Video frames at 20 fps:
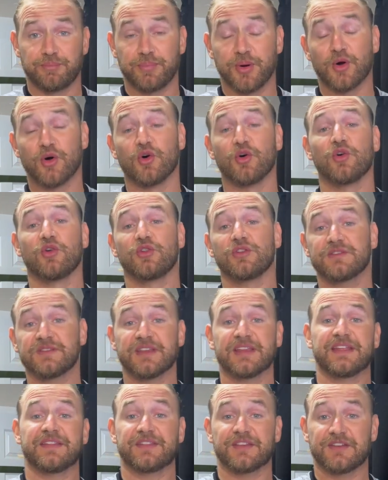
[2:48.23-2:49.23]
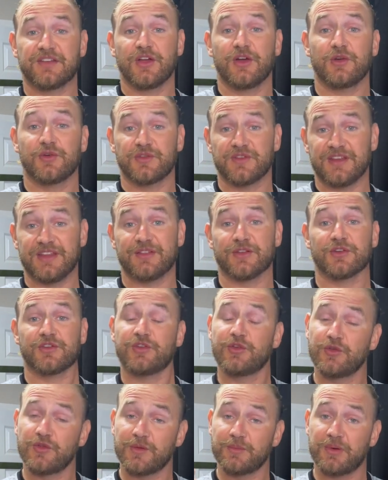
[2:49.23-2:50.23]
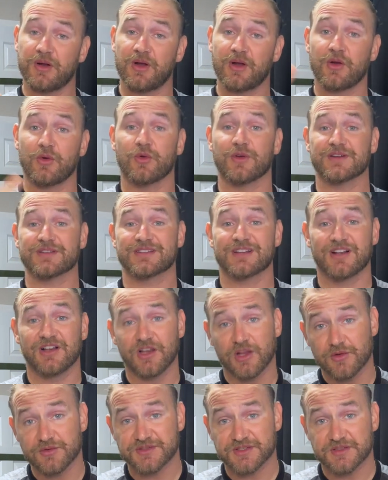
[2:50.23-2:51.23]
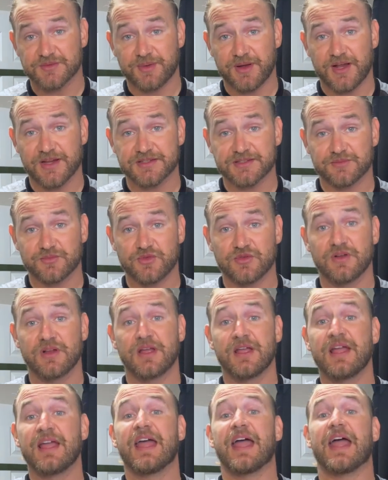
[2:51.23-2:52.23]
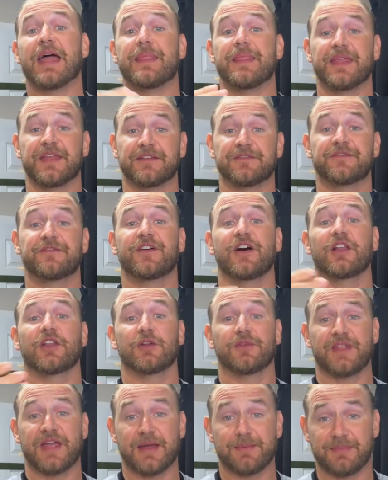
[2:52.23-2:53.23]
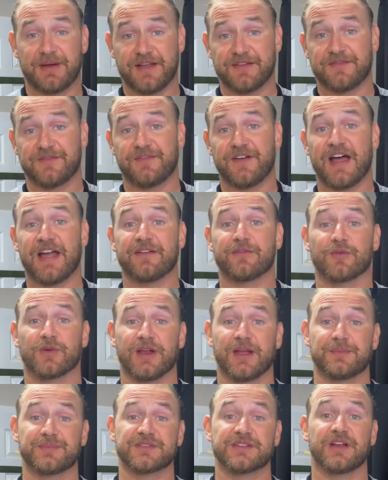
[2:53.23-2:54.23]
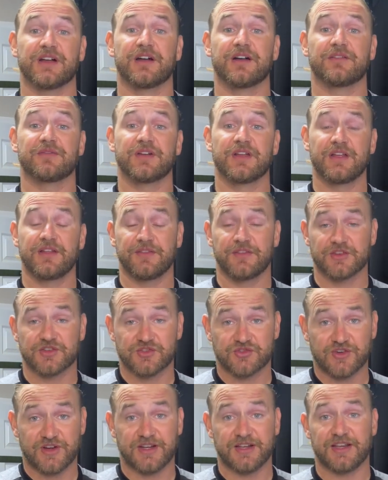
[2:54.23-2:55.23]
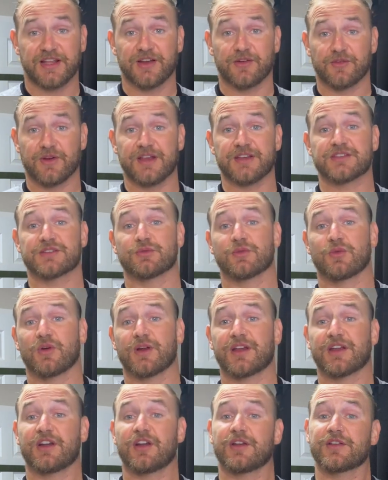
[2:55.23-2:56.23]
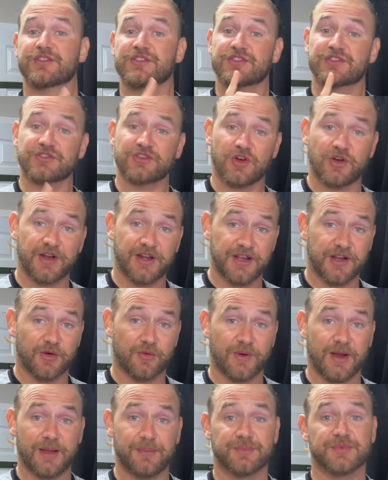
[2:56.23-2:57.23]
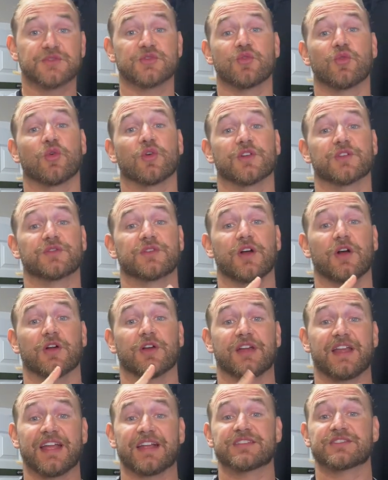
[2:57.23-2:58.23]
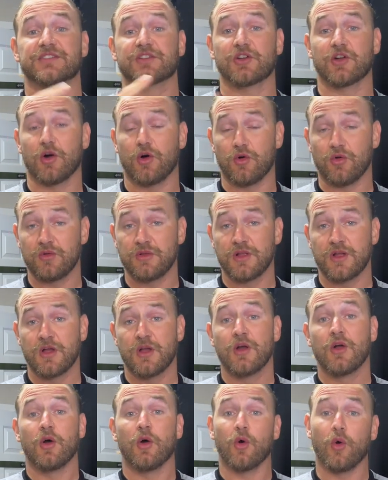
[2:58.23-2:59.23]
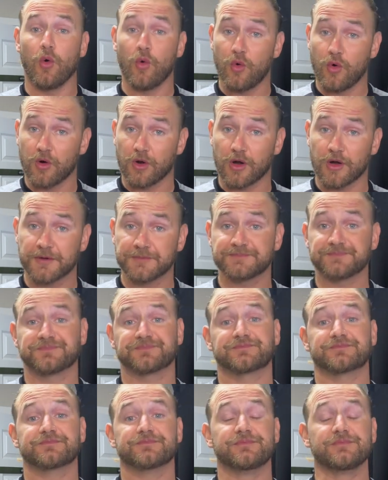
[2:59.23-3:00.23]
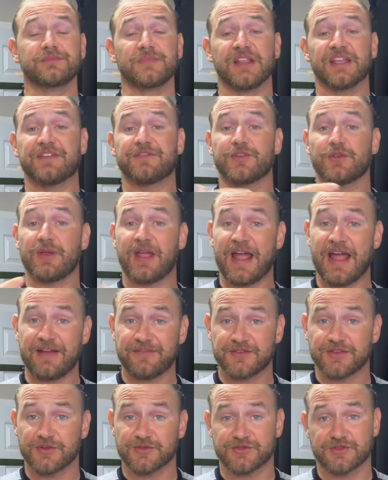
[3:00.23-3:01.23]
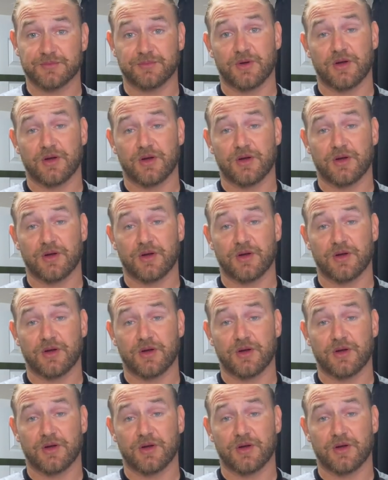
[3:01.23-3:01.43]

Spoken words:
pull to get the toes either to the bar or as close as possible, and then follow that by 5 reps of the straight leg raise. So we're working on starting a rep towards our next goal, or if you have toes to